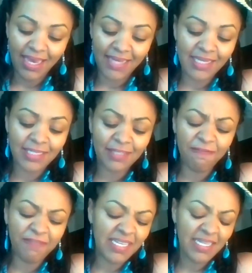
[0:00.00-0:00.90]
and his
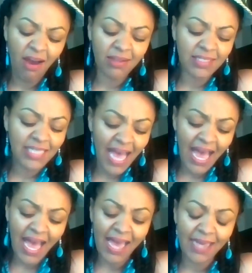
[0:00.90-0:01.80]
feet are
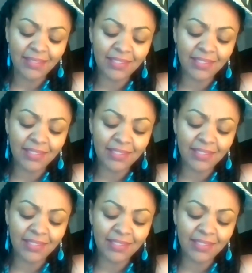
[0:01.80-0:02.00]
tied,